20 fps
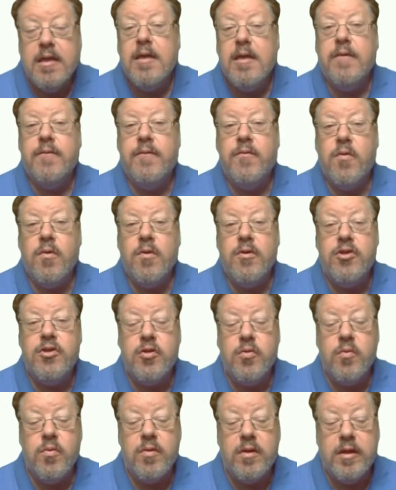Of course,
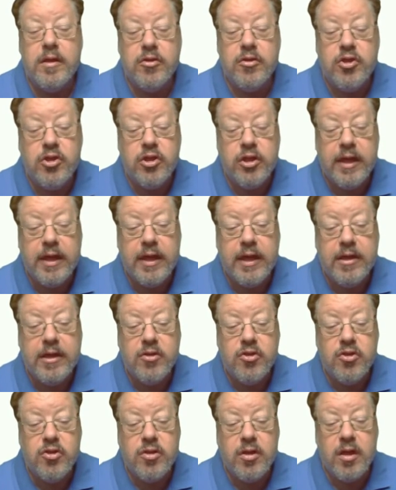you can
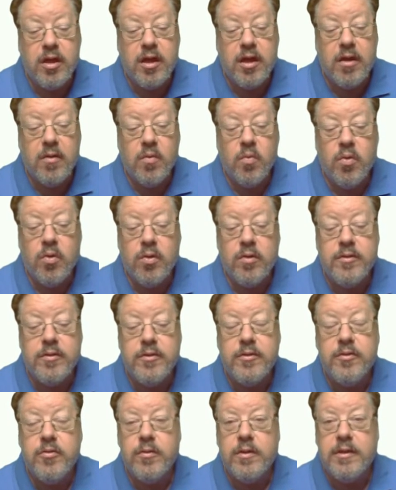change
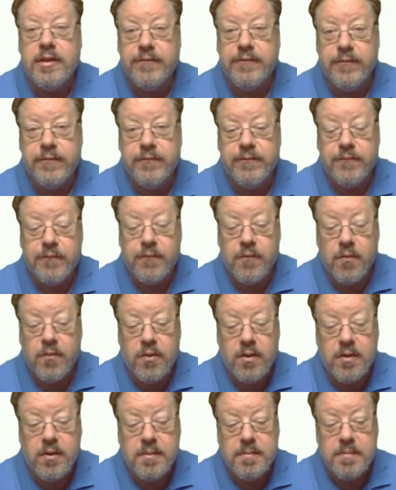words to a different
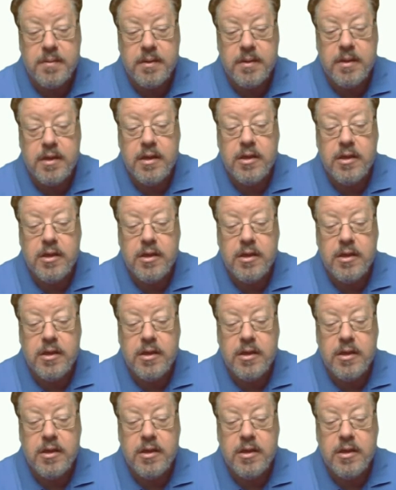form.